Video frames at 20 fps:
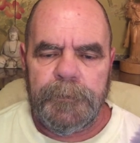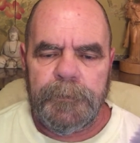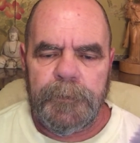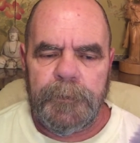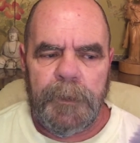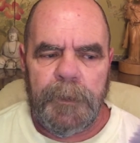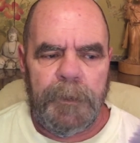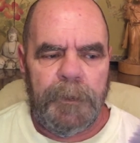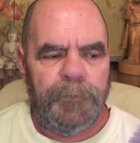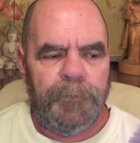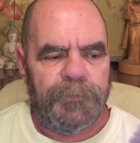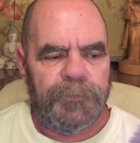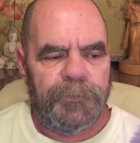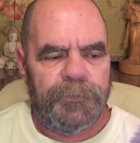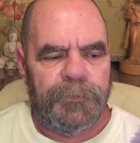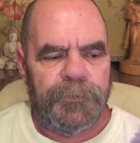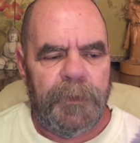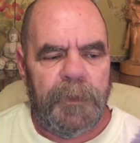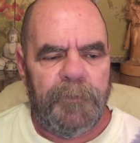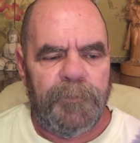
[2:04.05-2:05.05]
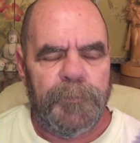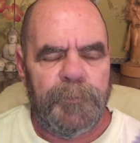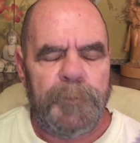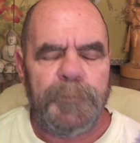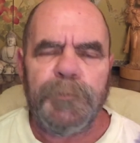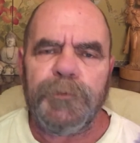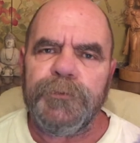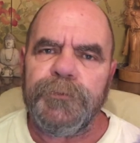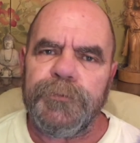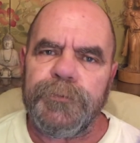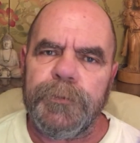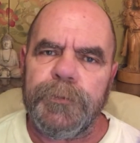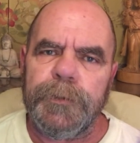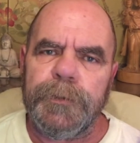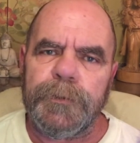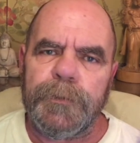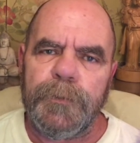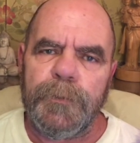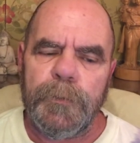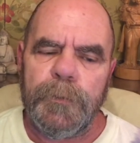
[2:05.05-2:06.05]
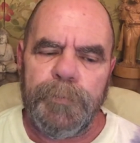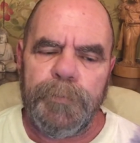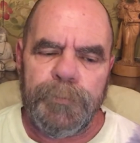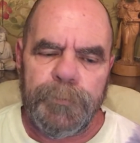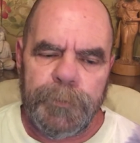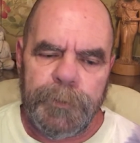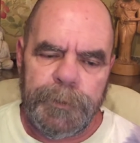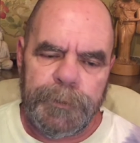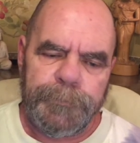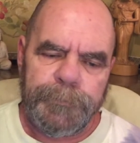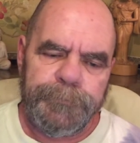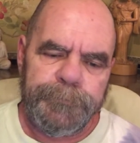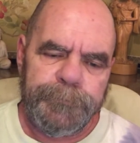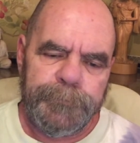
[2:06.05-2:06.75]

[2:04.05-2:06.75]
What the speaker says: I was a staff member at Straight Incorporated,